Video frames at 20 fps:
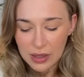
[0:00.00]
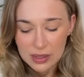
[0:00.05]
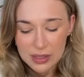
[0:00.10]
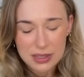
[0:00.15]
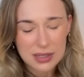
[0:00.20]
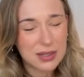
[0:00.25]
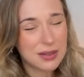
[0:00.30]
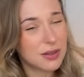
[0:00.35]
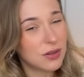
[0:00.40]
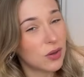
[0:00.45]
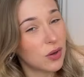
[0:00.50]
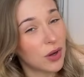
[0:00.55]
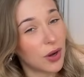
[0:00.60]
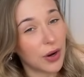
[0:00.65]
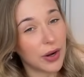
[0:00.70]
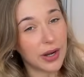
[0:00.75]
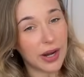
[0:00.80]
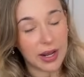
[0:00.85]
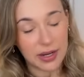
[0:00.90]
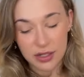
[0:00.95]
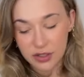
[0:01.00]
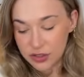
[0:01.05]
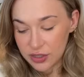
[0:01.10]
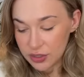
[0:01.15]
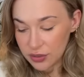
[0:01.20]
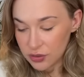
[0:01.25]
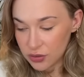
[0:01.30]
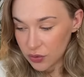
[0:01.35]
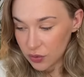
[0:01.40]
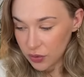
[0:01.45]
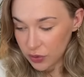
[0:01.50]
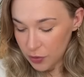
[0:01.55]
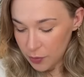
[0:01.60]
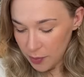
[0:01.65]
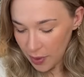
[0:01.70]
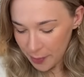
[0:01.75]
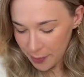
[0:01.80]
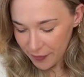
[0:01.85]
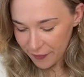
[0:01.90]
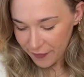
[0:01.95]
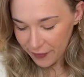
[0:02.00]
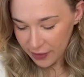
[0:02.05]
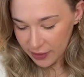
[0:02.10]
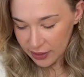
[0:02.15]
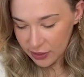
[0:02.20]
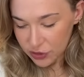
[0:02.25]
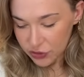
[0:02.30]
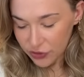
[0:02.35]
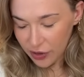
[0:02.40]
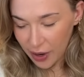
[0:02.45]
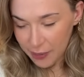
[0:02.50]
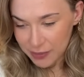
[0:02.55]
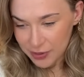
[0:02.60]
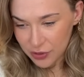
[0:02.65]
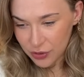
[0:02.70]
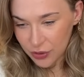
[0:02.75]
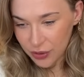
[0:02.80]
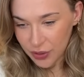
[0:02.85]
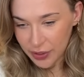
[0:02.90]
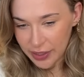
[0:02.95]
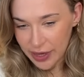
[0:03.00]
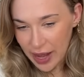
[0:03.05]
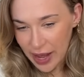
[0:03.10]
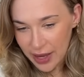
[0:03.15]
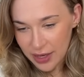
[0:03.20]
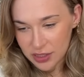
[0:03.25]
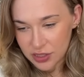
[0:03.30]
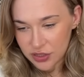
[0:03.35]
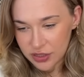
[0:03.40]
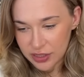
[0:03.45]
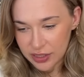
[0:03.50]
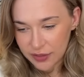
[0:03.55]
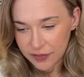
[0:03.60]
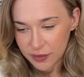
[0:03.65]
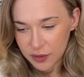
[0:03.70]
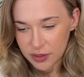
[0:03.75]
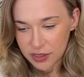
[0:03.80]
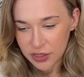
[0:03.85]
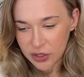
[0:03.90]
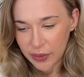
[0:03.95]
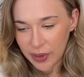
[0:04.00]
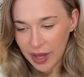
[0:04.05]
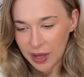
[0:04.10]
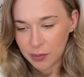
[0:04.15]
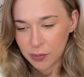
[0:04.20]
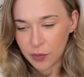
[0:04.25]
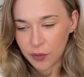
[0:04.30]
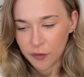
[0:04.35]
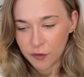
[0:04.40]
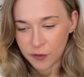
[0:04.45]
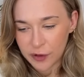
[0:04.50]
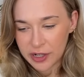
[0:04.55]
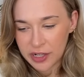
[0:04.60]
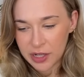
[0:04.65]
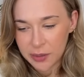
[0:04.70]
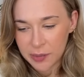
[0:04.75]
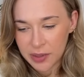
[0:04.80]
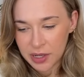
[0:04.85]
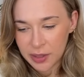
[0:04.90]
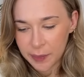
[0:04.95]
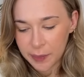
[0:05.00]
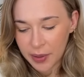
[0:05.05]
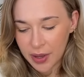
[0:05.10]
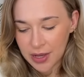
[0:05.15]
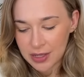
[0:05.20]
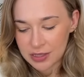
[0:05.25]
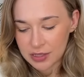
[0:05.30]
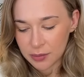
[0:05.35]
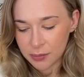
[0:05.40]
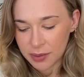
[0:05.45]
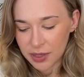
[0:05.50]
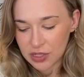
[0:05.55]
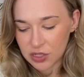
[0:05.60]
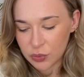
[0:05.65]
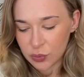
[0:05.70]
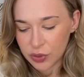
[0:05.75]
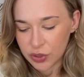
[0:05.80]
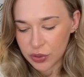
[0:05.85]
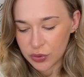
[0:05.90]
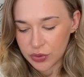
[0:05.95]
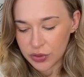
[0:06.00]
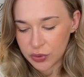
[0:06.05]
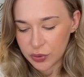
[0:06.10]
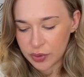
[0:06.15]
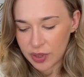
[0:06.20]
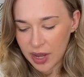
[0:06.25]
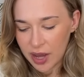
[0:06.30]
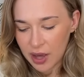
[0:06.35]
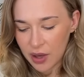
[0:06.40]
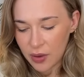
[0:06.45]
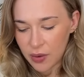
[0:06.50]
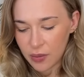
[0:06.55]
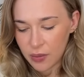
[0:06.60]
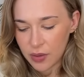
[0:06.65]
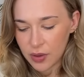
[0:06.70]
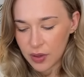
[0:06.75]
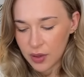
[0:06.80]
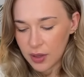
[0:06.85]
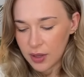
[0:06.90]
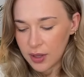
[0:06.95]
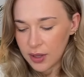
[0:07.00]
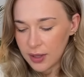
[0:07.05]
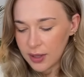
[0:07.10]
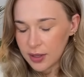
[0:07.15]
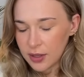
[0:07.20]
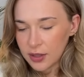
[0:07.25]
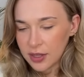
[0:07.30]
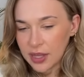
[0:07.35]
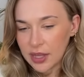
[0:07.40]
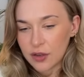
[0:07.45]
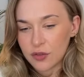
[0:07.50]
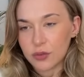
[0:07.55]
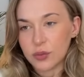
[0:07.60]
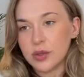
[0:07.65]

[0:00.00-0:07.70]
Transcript: this is in your current energy, so you might be feeling trapped in your current energy. It feels like you had more freedom in the past compared to what you do now. King of